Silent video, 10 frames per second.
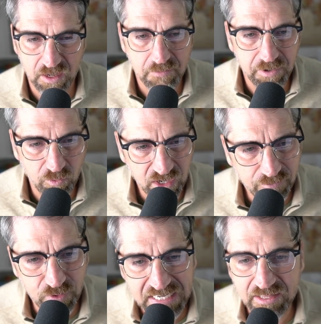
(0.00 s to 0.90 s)
But what if
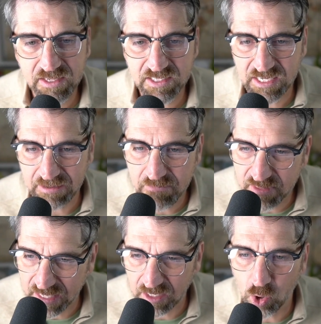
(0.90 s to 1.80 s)
we did the same
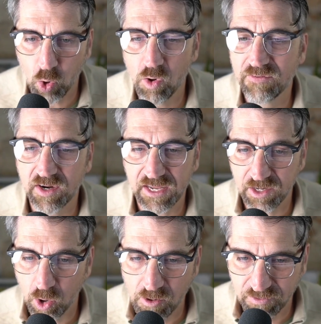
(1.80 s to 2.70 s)
thing over and
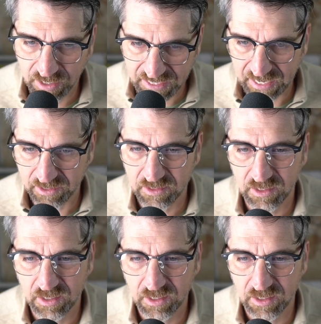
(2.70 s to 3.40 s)
over again